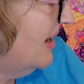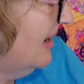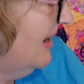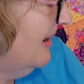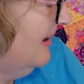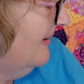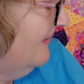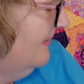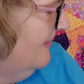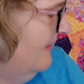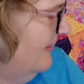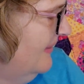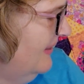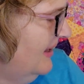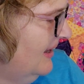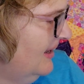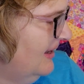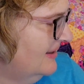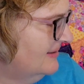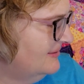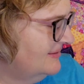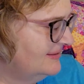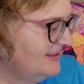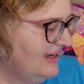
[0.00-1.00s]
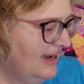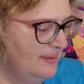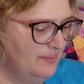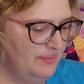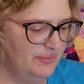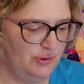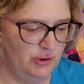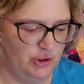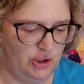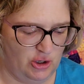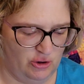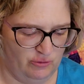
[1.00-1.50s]
In the
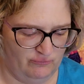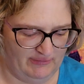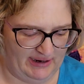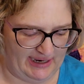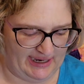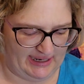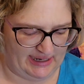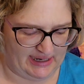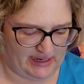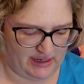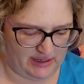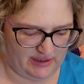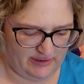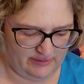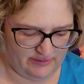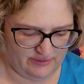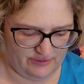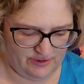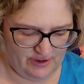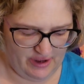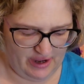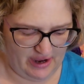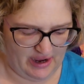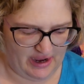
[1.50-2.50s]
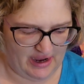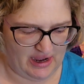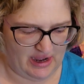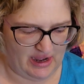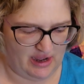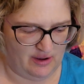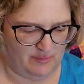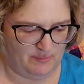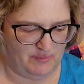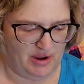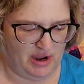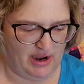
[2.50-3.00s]
sampler arena,
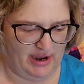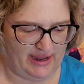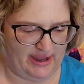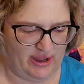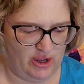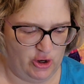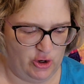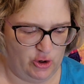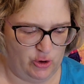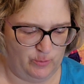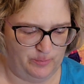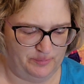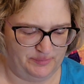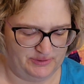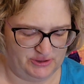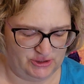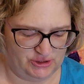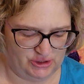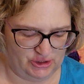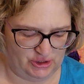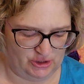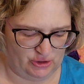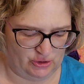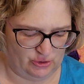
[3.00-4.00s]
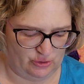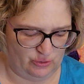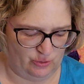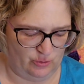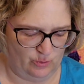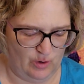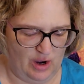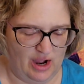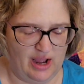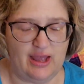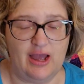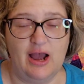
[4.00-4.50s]
I
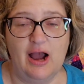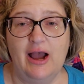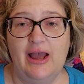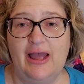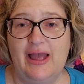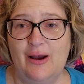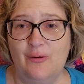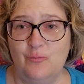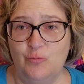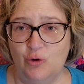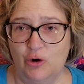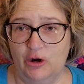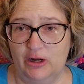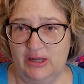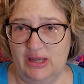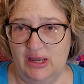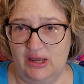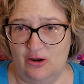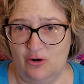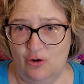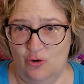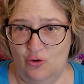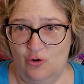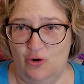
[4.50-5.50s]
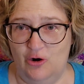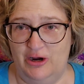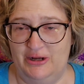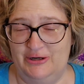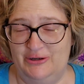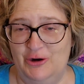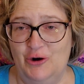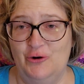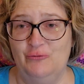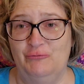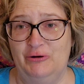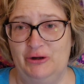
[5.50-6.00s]
am working
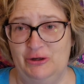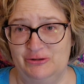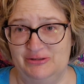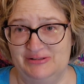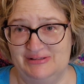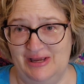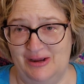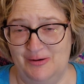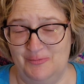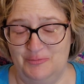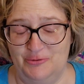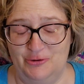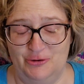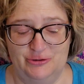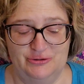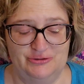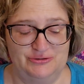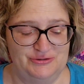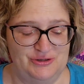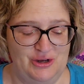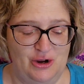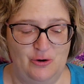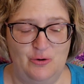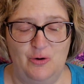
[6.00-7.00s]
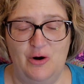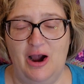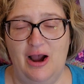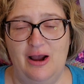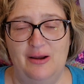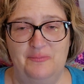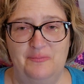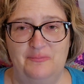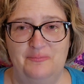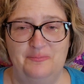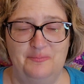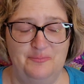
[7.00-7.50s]
on a real sampler, so
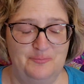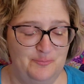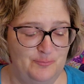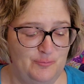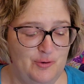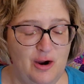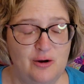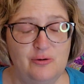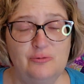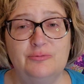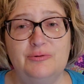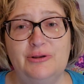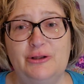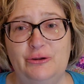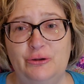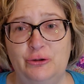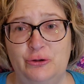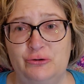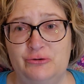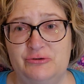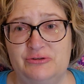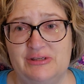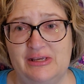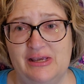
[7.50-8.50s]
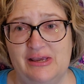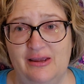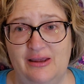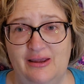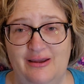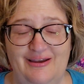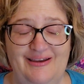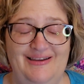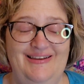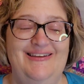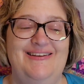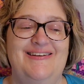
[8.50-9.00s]
I'm probably
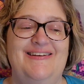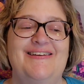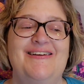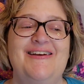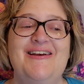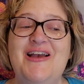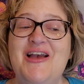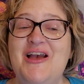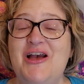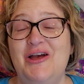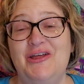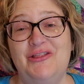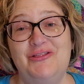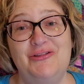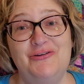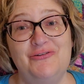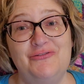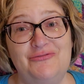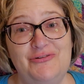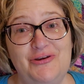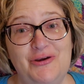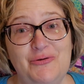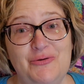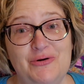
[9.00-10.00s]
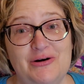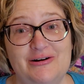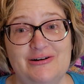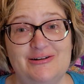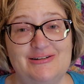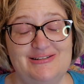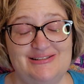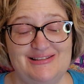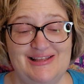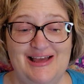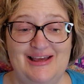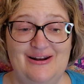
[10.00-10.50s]
losing the
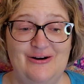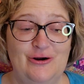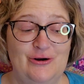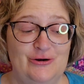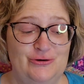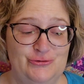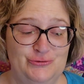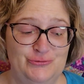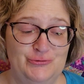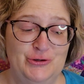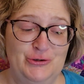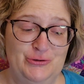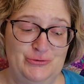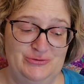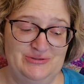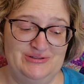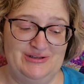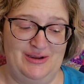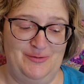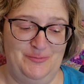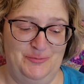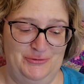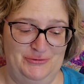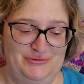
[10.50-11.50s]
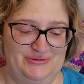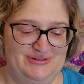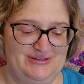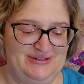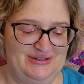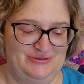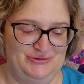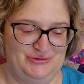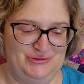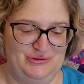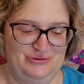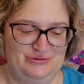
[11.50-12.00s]
viewers that are true sampler
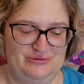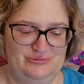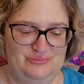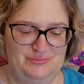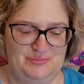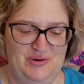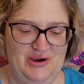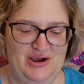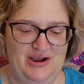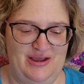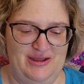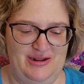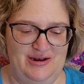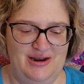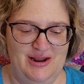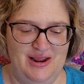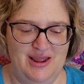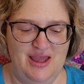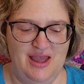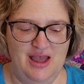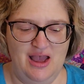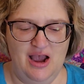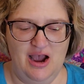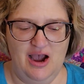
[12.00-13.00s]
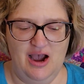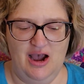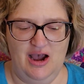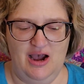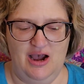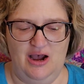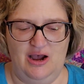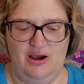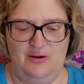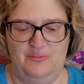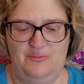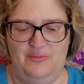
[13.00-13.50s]
stitchers, but
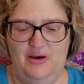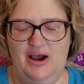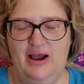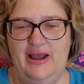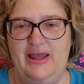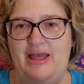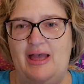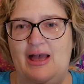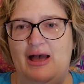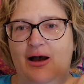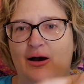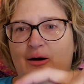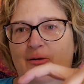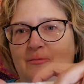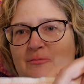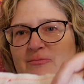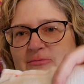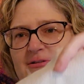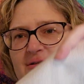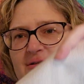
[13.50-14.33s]
I am